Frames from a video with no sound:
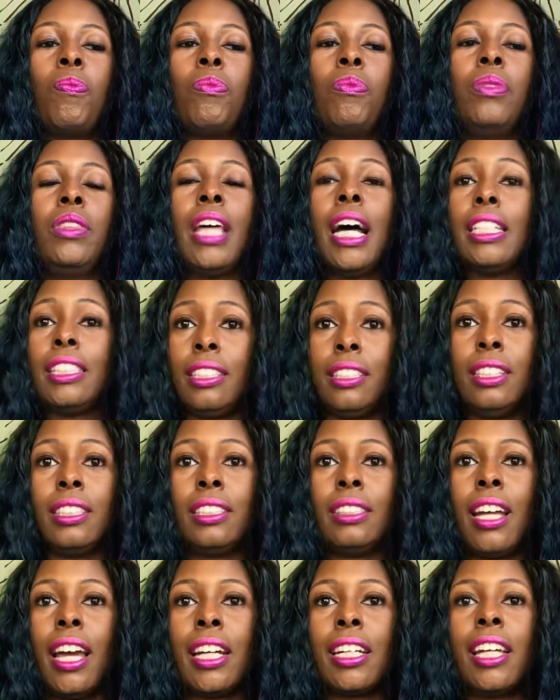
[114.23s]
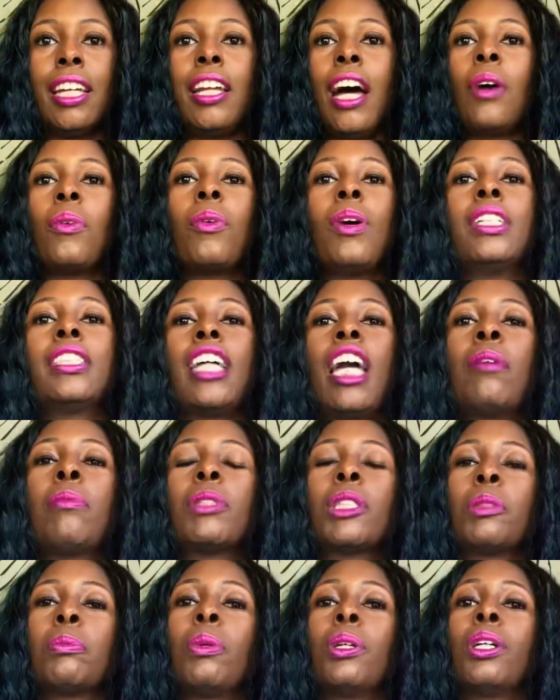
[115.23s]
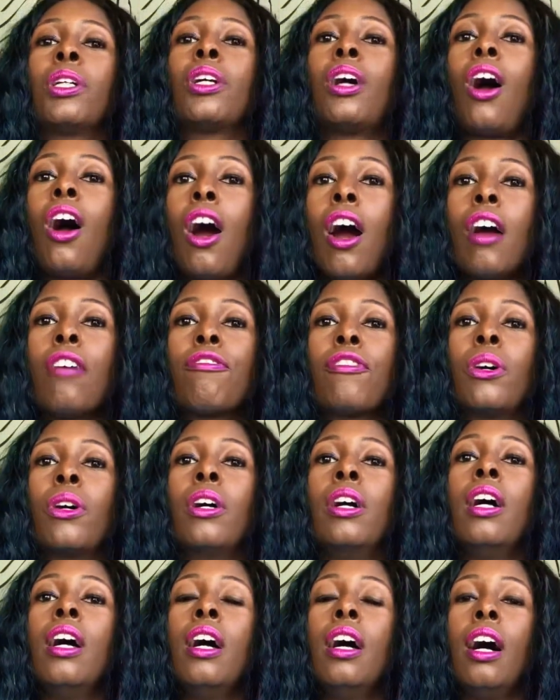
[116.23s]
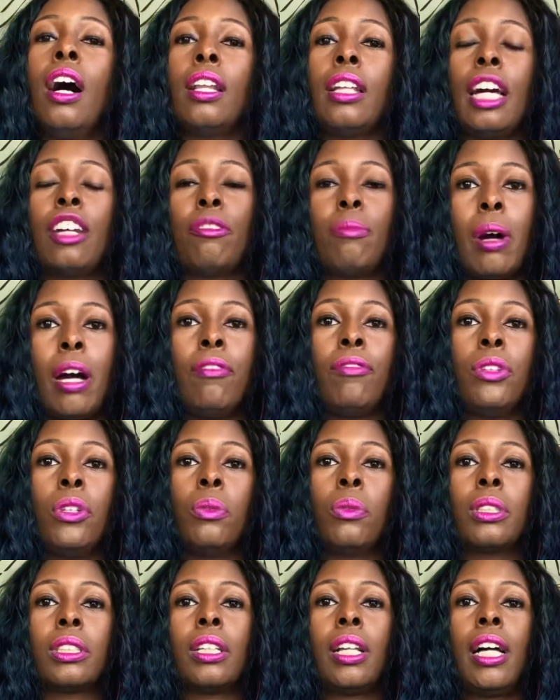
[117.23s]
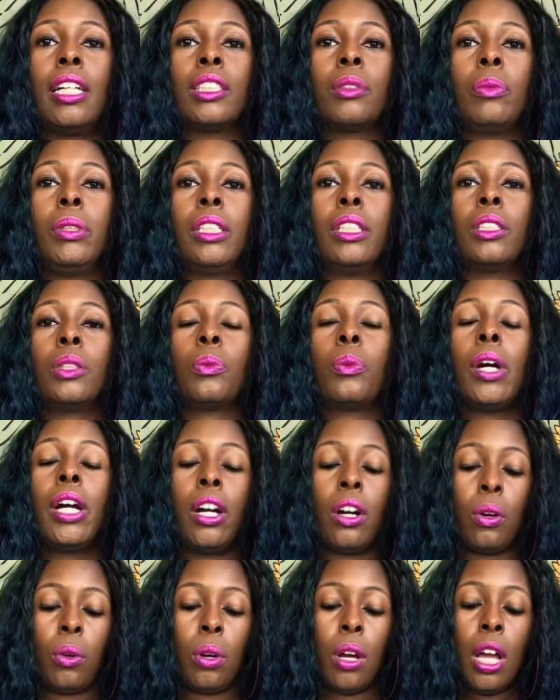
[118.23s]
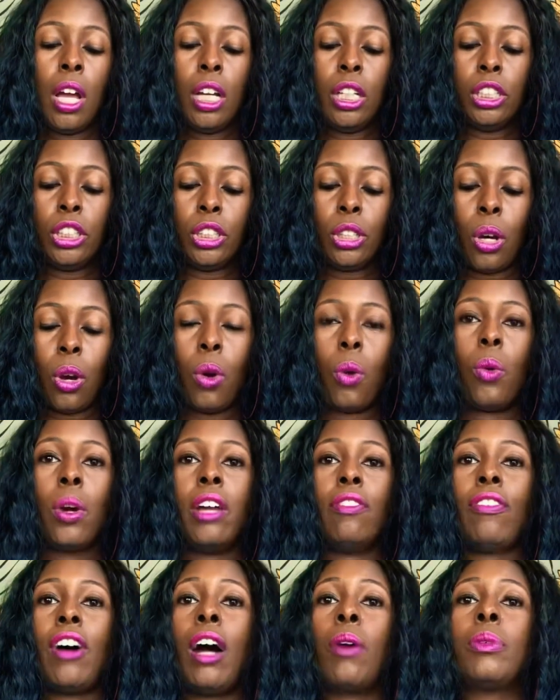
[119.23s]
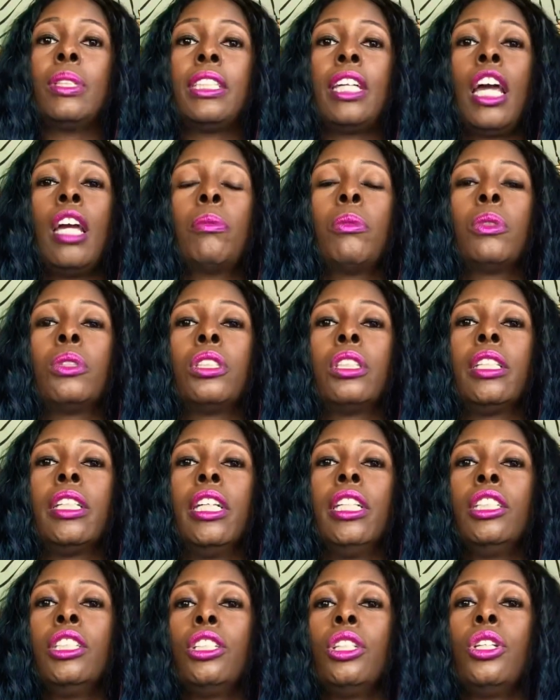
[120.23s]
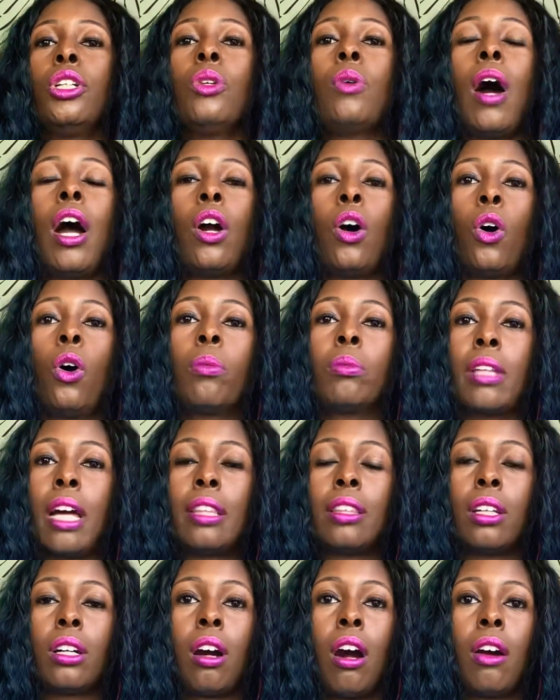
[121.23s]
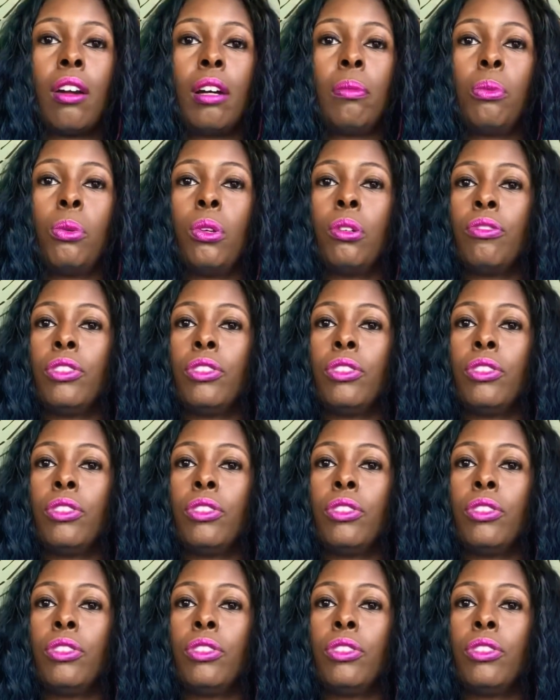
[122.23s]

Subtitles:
that's this deck. And I was able to pull a card for a lot of my viewers last week as well. So if I was able to get to you, I hope that the card I pulled for